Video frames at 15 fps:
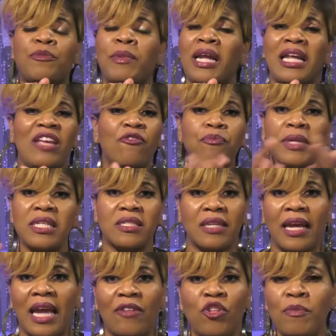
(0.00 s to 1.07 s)
may not even be
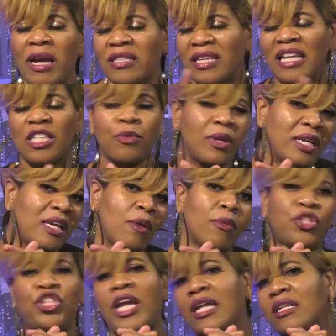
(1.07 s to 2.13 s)
saved. You might say, I just want to hear
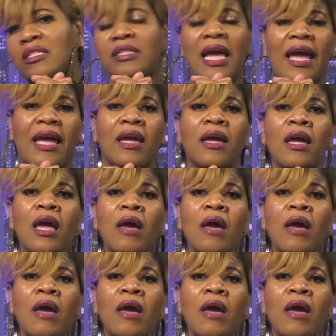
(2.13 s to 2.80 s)
what you had to say.